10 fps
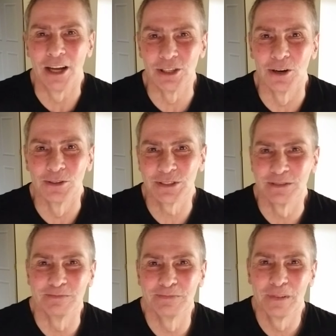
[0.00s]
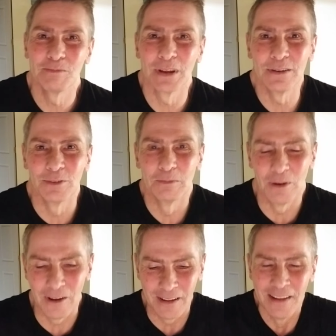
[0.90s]
Joes and played
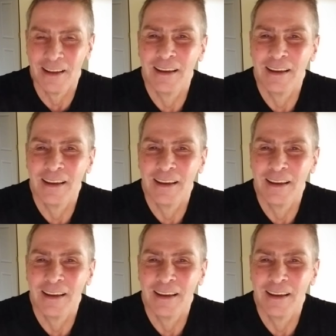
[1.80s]
football.